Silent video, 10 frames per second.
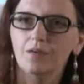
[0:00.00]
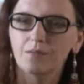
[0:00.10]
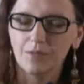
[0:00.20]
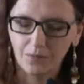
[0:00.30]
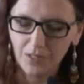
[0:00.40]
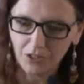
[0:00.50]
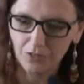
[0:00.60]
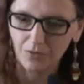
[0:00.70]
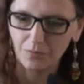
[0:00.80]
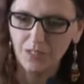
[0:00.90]
the
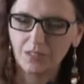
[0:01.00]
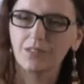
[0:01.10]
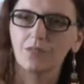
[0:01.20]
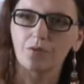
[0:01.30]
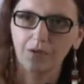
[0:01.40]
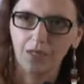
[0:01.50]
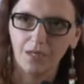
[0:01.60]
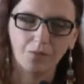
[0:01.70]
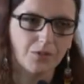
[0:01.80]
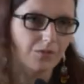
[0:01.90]
question would be, so,
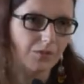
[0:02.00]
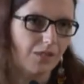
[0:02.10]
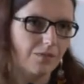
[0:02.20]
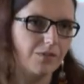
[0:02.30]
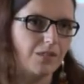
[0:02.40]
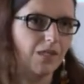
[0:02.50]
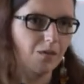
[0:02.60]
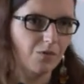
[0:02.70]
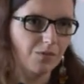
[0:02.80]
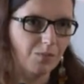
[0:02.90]
okay, we don't have the
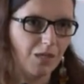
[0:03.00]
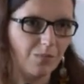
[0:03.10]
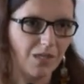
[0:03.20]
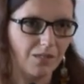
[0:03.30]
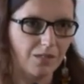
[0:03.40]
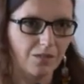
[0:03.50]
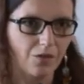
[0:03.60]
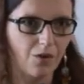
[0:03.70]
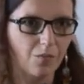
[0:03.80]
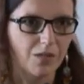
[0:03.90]
name of the barbarian in
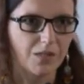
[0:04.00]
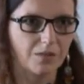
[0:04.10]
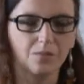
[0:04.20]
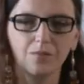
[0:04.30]
Homer,